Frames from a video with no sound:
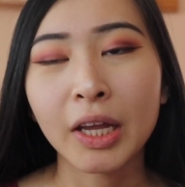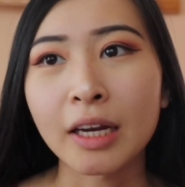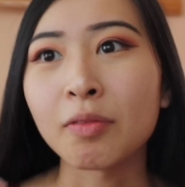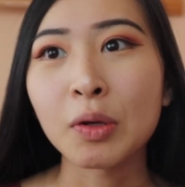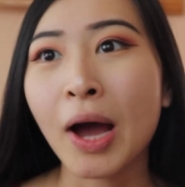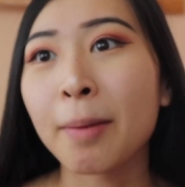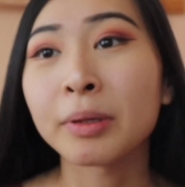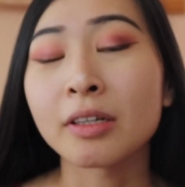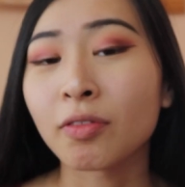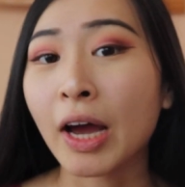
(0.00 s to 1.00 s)
and if you
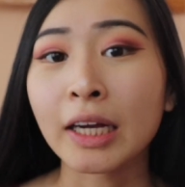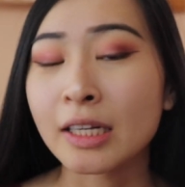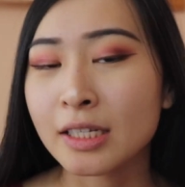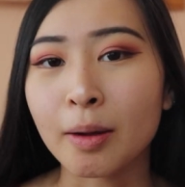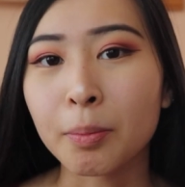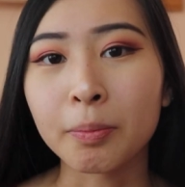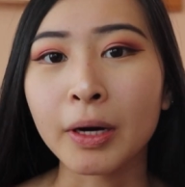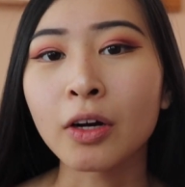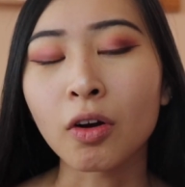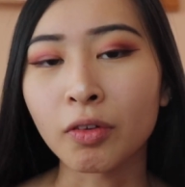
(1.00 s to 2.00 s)
happen to find some
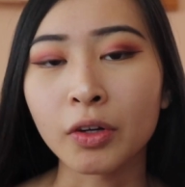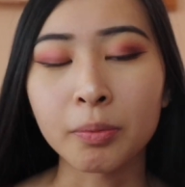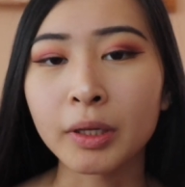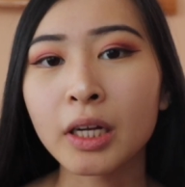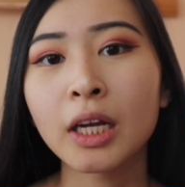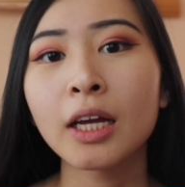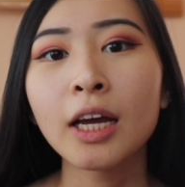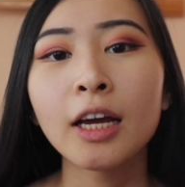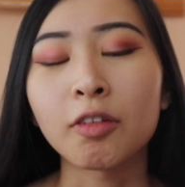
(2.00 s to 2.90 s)
bug or vulnerability,